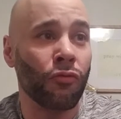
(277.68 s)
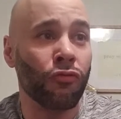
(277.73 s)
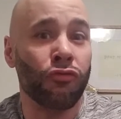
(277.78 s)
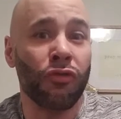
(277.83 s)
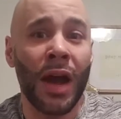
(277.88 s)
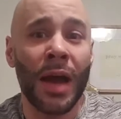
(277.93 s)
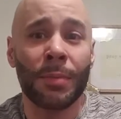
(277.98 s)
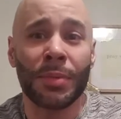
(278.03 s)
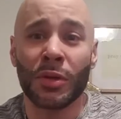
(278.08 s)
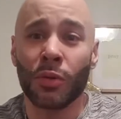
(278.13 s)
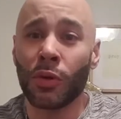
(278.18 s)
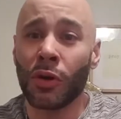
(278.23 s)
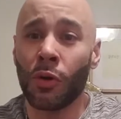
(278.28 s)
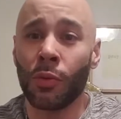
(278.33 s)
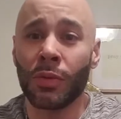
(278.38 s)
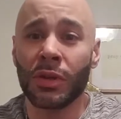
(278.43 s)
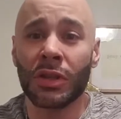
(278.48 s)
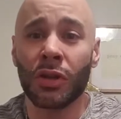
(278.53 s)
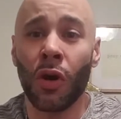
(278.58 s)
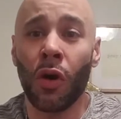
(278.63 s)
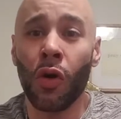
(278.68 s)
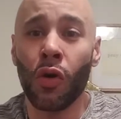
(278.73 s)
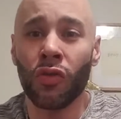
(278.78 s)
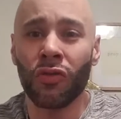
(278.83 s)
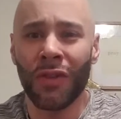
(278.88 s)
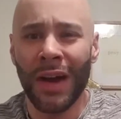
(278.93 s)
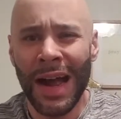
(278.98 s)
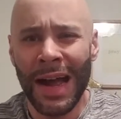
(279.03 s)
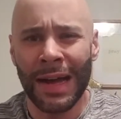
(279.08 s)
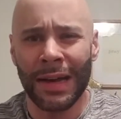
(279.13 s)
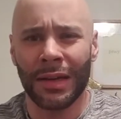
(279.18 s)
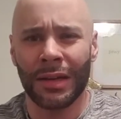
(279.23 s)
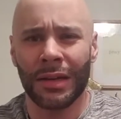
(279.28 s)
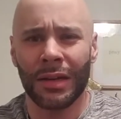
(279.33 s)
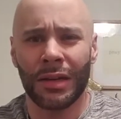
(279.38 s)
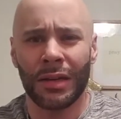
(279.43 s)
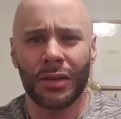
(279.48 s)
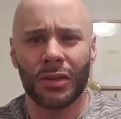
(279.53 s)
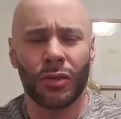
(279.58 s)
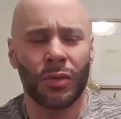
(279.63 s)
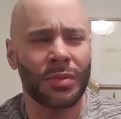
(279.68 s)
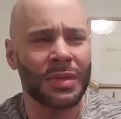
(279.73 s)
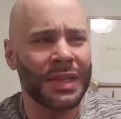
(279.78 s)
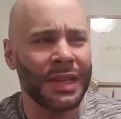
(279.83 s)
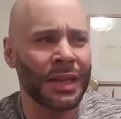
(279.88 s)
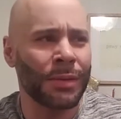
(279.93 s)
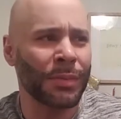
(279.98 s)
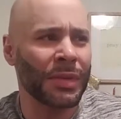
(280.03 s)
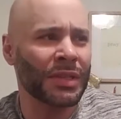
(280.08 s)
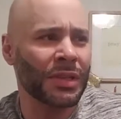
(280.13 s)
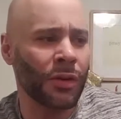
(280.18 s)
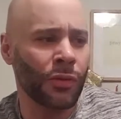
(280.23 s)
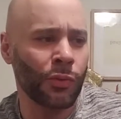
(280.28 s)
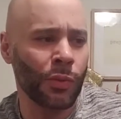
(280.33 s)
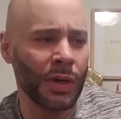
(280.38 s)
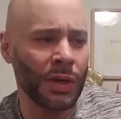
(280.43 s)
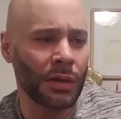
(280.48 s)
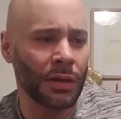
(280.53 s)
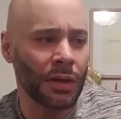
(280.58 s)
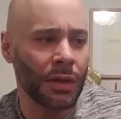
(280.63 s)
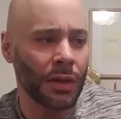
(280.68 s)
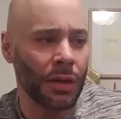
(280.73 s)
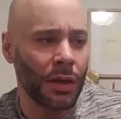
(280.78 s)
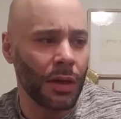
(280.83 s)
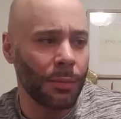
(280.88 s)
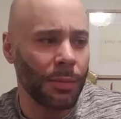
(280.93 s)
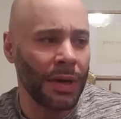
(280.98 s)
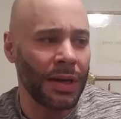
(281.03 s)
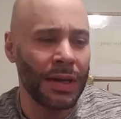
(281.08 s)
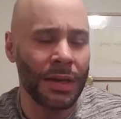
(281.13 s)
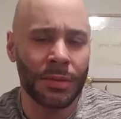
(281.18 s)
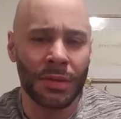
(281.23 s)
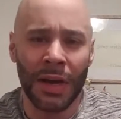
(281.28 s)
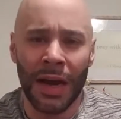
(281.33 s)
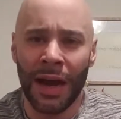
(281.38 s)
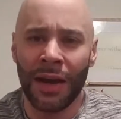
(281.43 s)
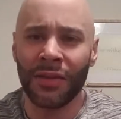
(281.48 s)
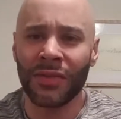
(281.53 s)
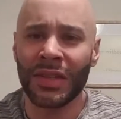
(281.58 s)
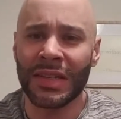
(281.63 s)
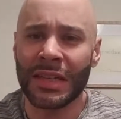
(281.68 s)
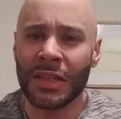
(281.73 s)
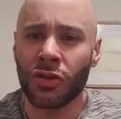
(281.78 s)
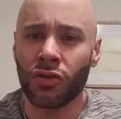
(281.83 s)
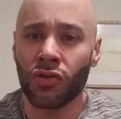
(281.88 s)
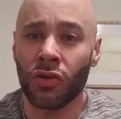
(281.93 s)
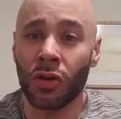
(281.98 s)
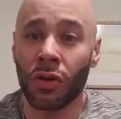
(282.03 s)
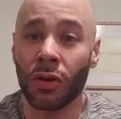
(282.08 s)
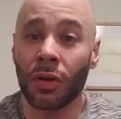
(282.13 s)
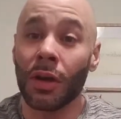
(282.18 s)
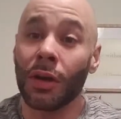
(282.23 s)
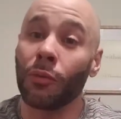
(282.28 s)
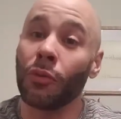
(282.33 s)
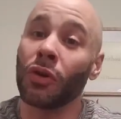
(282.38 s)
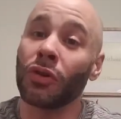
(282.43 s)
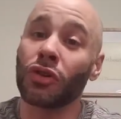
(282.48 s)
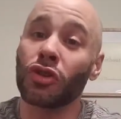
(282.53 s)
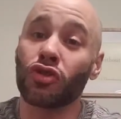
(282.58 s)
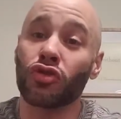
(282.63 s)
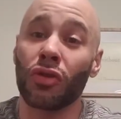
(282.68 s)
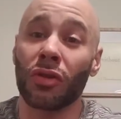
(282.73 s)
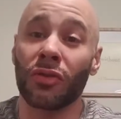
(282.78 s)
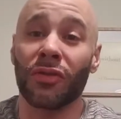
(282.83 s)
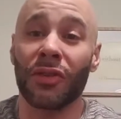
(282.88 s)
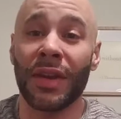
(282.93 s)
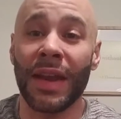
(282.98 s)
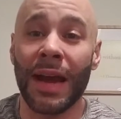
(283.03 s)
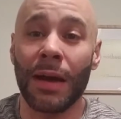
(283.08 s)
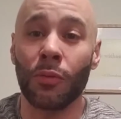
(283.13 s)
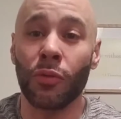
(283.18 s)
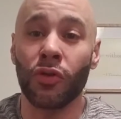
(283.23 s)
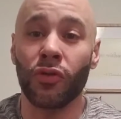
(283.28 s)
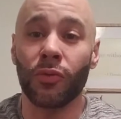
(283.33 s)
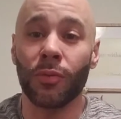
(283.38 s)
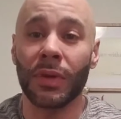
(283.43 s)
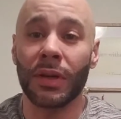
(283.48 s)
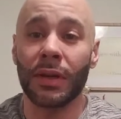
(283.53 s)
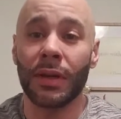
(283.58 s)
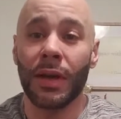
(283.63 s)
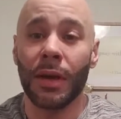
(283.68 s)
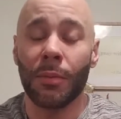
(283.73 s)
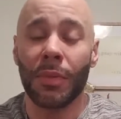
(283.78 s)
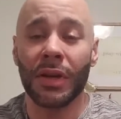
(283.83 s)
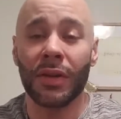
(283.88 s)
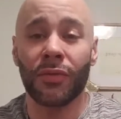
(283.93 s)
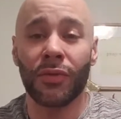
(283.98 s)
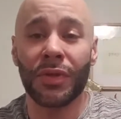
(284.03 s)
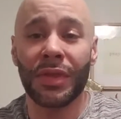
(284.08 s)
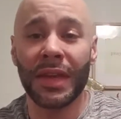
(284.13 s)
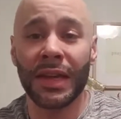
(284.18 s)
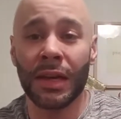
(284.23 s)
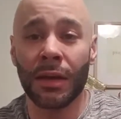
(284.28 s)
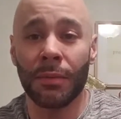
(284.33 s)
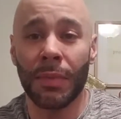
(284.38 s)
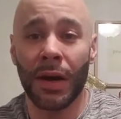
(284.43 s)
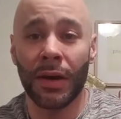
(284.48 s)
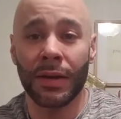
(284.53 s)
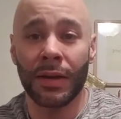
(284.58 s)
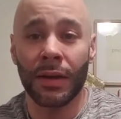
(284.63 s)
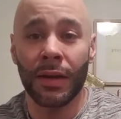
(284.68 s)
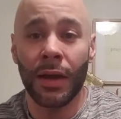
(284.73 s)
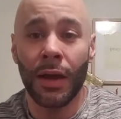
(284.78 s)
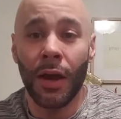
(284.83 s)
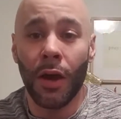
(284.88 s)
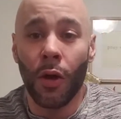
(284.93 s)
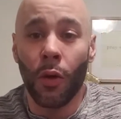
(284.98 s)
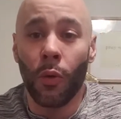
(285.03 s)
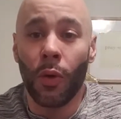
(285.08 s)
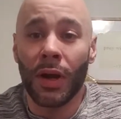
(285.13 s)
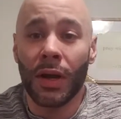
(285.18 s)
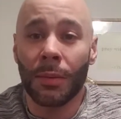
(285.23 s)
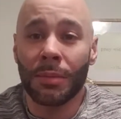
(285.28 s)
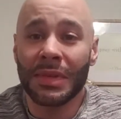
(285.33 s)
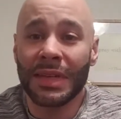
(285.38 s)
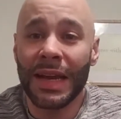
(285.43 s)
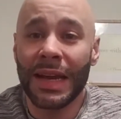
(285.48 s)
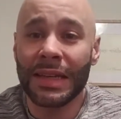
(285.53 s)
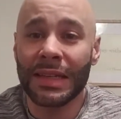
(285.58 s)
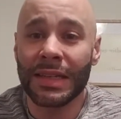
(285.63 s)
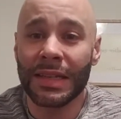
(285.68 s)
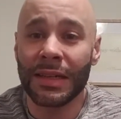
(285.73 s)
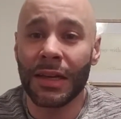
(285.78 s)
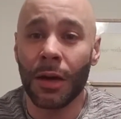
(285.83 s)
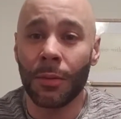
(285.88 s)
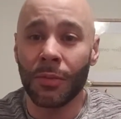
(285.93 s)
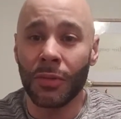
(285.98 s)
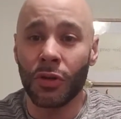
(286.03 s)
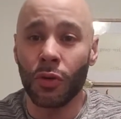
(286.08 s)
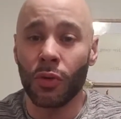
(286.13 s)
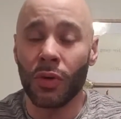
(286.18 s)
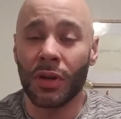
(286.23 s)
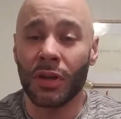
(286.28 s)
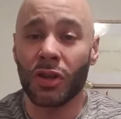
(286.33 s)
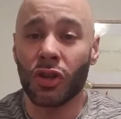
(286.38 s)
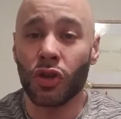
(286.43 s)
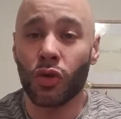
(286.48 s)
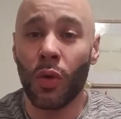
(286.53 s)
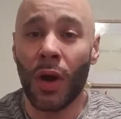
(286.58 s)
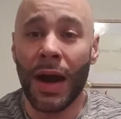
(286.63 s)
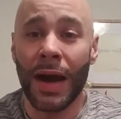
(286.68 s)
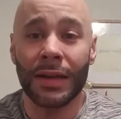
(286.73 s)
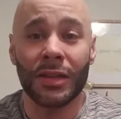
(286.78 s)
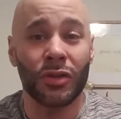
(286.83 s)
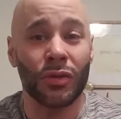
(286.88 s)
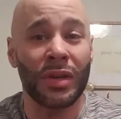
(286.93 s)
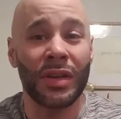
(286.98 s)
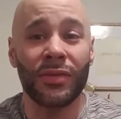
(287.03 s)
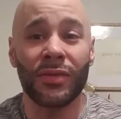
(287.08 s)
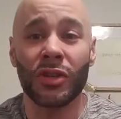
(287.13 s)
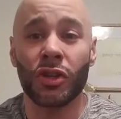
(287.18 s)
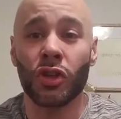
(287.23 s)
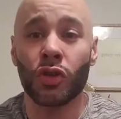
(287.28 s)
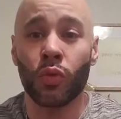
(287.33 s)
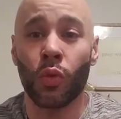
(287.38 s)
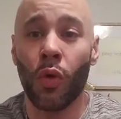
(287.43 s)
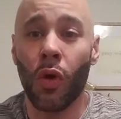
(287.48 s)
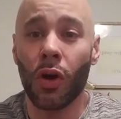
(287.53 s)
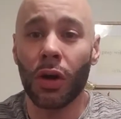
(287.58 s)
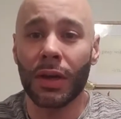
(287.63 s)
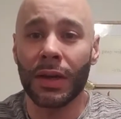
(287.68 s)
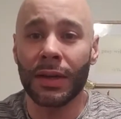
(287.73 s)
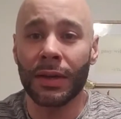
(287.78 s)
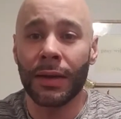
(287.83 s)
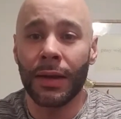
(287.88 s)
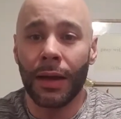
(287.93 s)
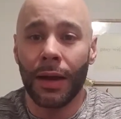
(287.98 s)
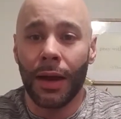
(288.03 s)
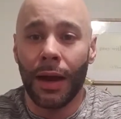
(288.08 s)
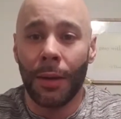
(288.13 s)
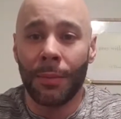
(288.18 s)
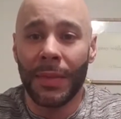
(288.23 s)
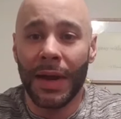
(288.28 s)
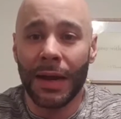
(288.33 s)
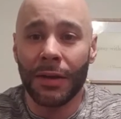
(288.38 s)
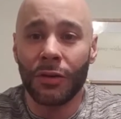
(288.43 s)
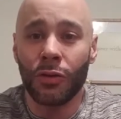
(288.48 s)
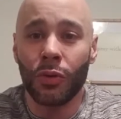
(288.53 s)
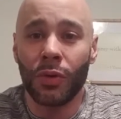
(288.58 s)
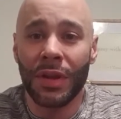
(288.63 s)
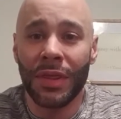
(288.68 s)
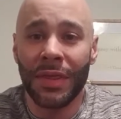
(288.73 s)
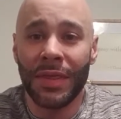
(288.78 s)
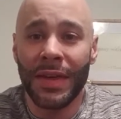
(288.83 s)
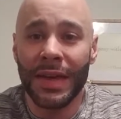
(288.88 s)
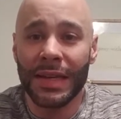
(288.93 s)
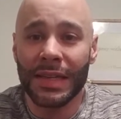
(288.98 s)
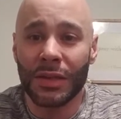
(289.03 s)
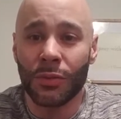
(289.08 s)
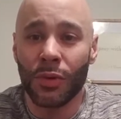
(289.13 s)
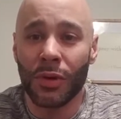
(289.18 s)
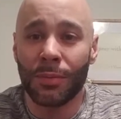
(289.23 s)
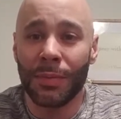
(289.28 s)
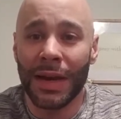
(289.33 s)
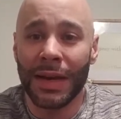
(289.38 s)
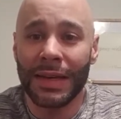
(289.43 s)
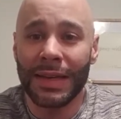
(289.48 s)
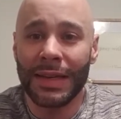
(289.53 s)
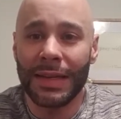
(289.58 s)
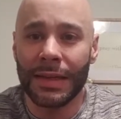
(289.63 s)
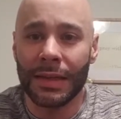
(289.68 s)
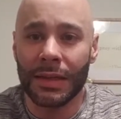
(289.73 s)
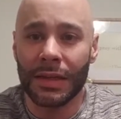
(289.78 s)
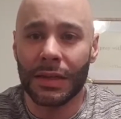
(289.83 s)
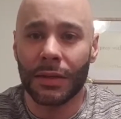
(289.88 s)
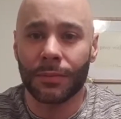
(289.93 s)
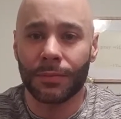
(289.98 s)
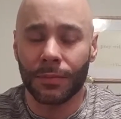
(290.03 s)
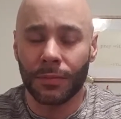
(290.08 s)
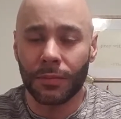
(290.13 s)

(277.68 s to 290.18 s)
reps with almost a whole rack. So I'm saying to myself, wait, my hips are obviously strong. Well, they're strong for that movement. But if you think about it, when I'm tensing up doing squats or even just walking, I'm not doing this with my knees.